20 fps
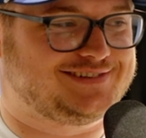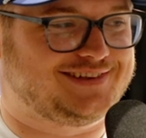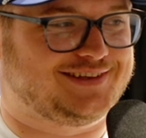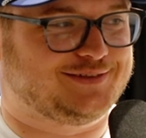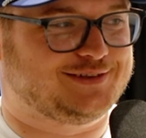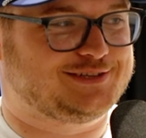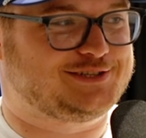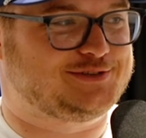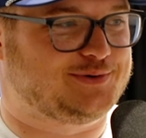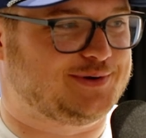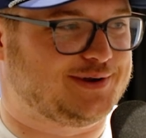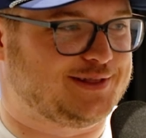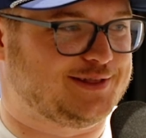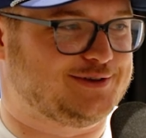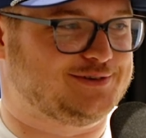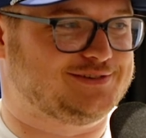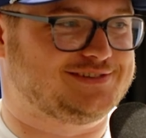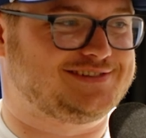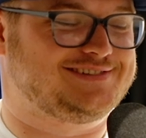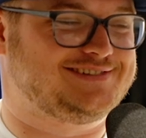unless you're one of
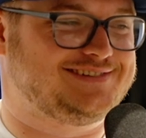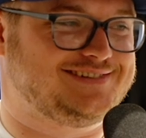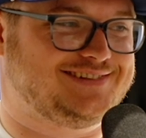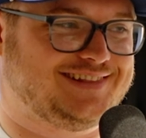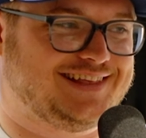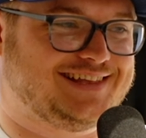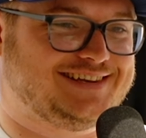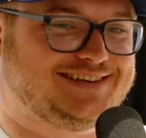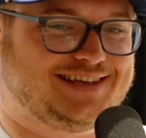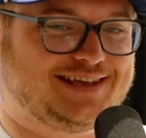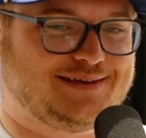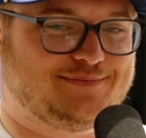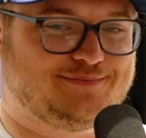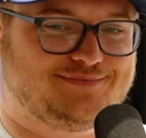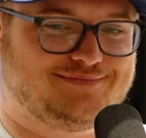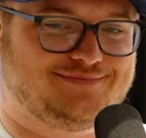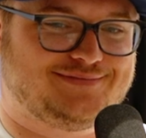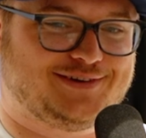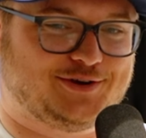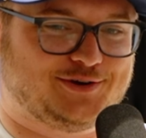those lead tape
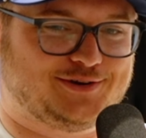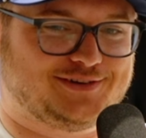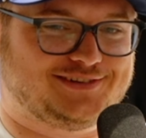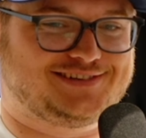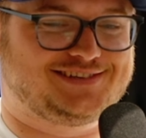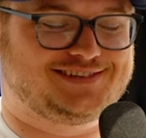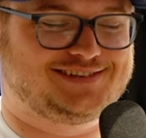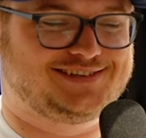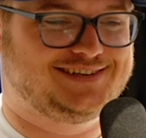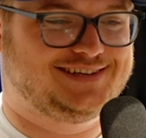nerds